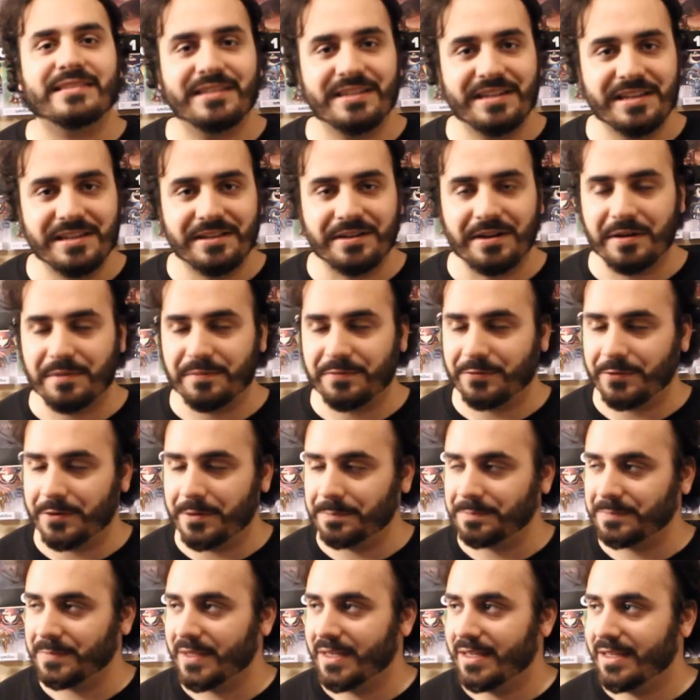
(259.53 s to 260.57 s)
did he come
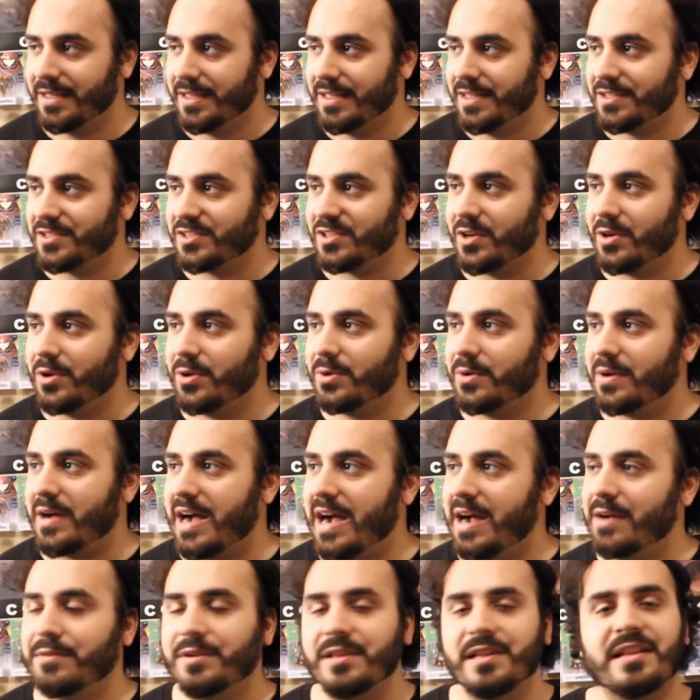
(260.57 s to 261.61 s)
from? So
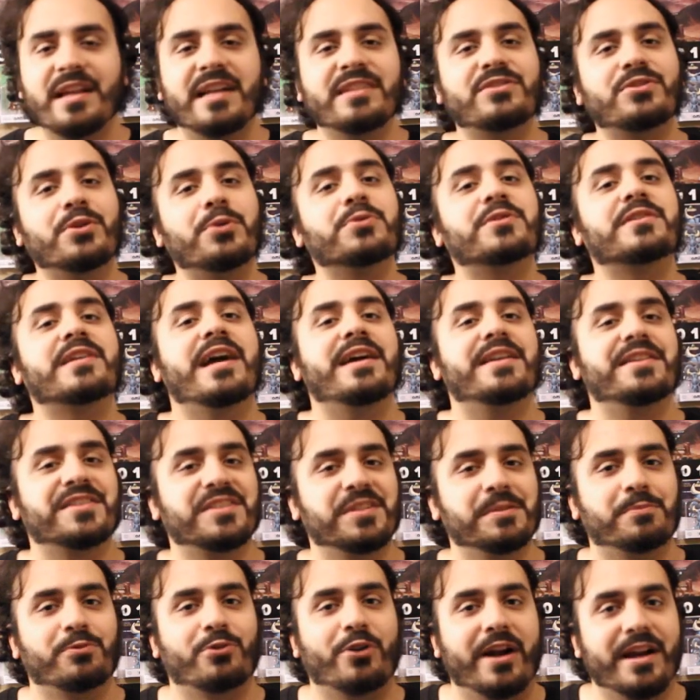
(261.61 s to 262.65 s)
I really like those kind of
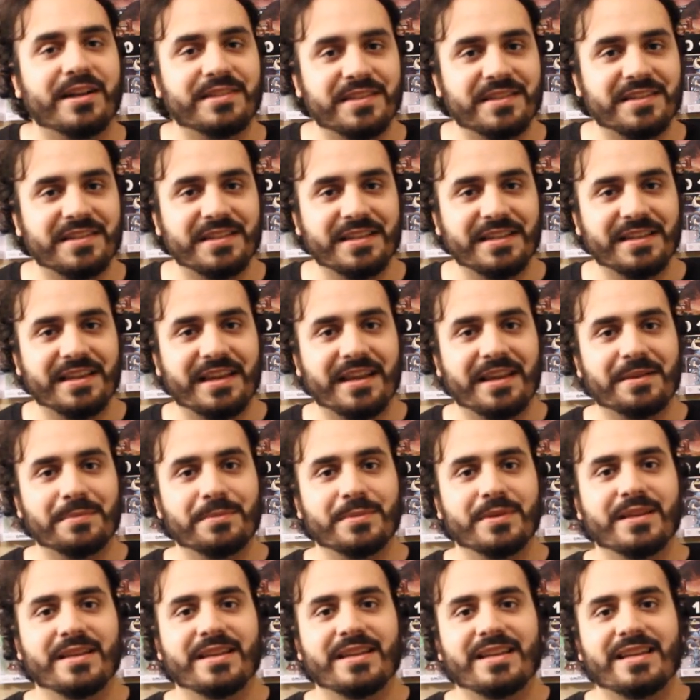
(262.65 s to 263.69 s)
surprises in the game.
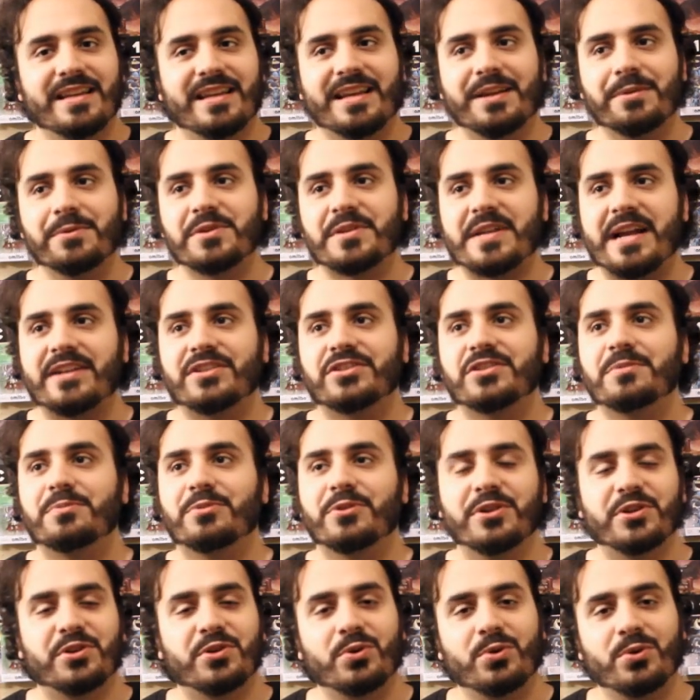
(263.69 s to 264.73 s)
It was actually
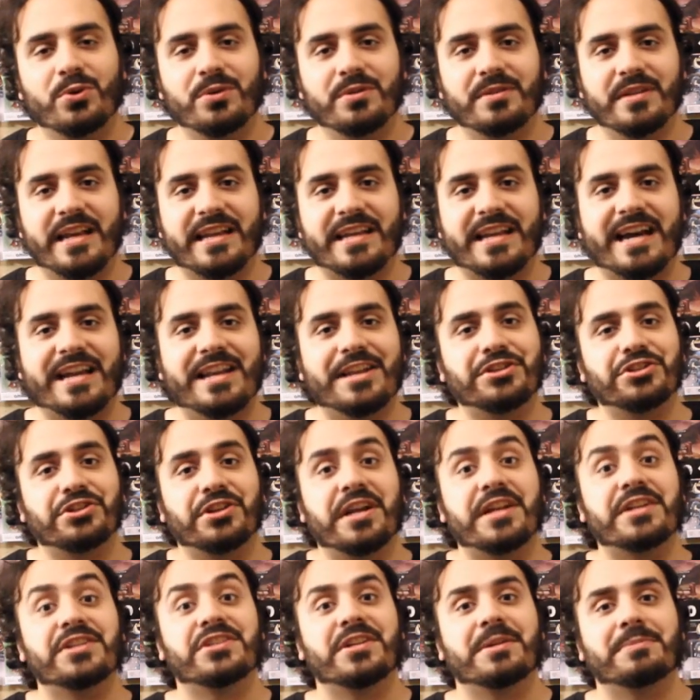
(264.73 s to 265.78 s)
pretty cool. It kind of
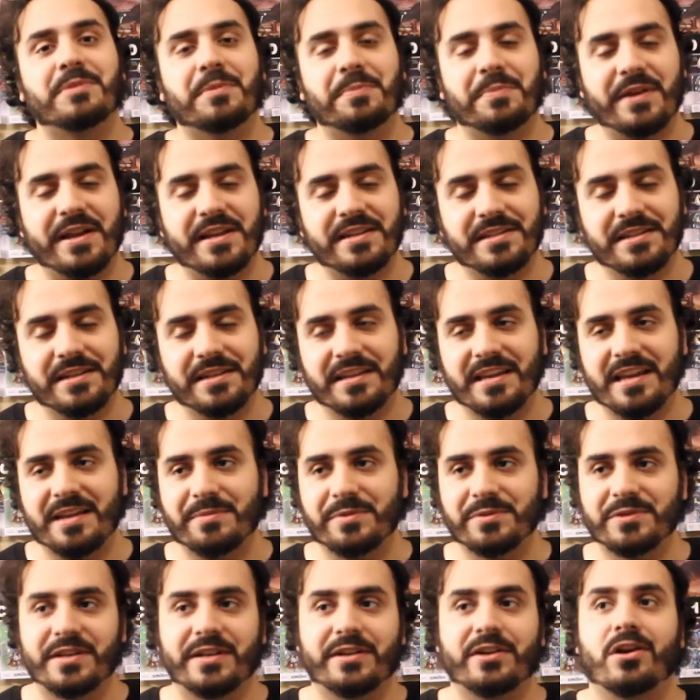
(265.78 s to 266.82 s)
changed up the pace of the game.
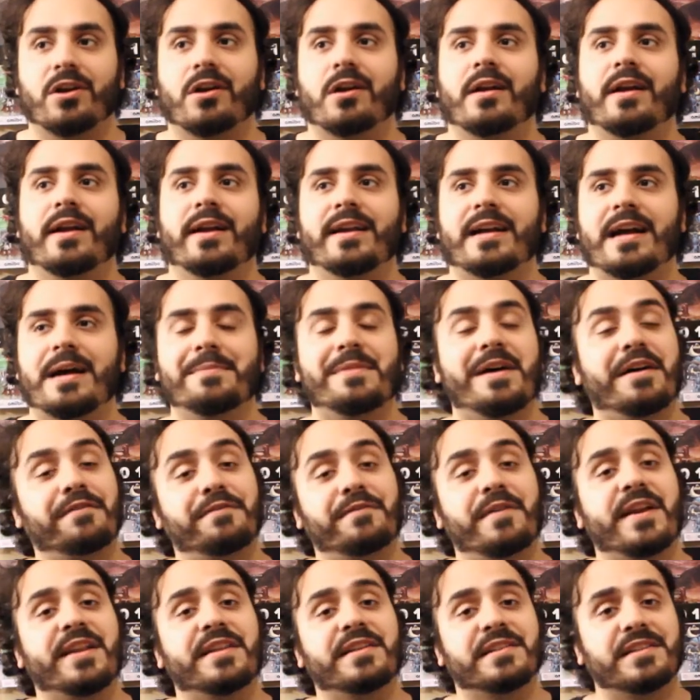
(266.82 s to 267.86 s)
It was like, alright, I'm not
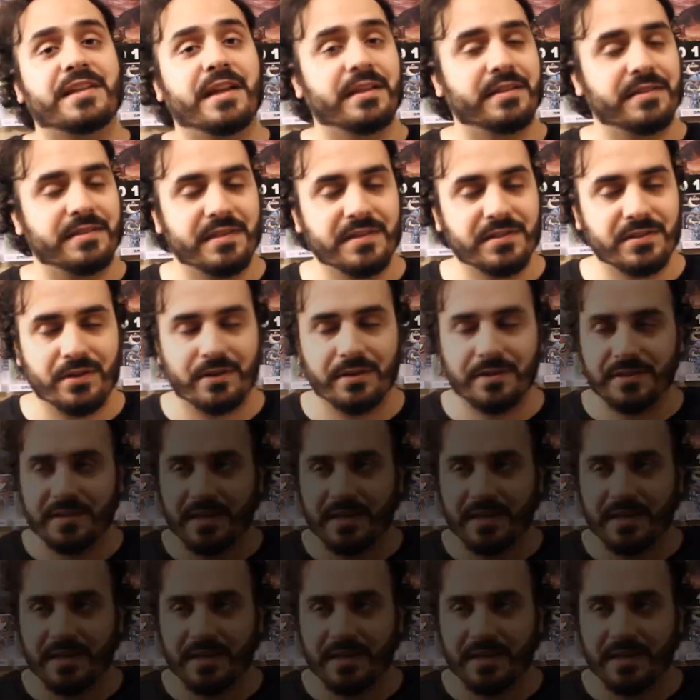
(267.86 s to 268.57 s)
fighting skeletons all the